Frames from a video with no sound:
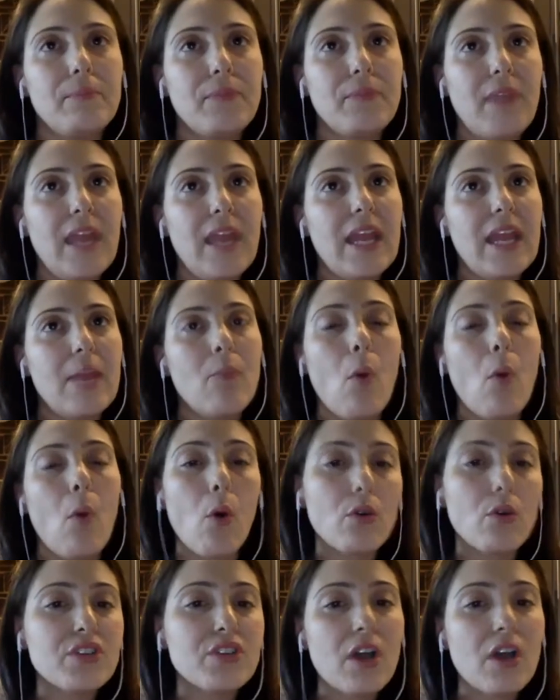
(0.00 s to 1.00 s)
any
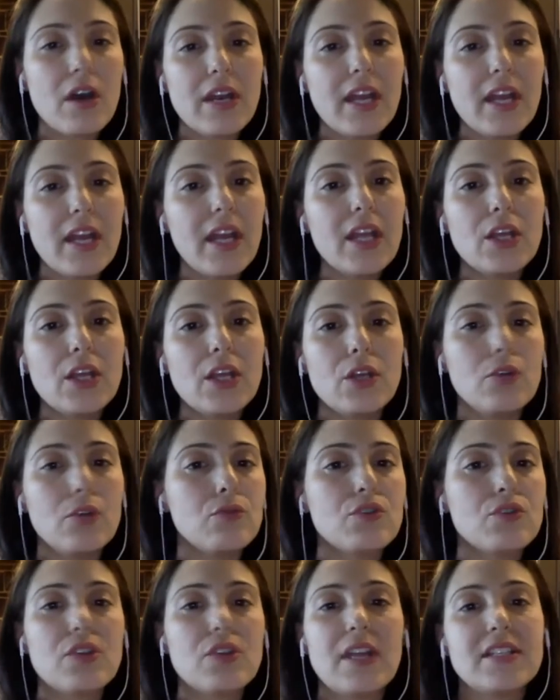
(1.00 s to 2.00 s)
mold on it you
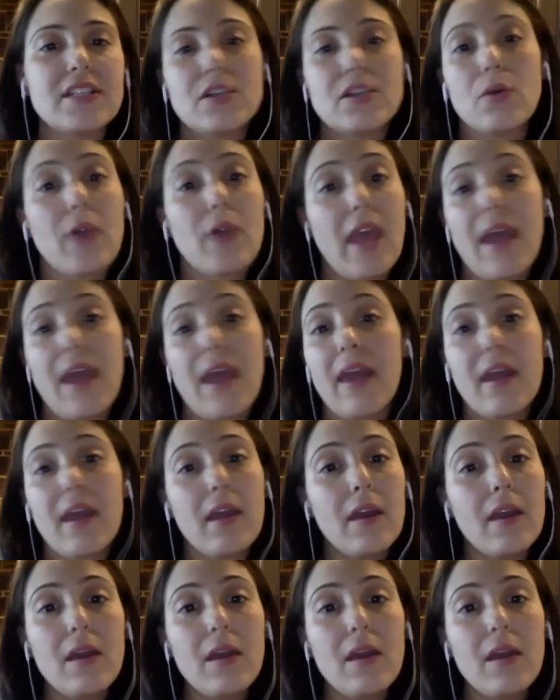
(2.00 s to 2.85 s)
sh- it's okay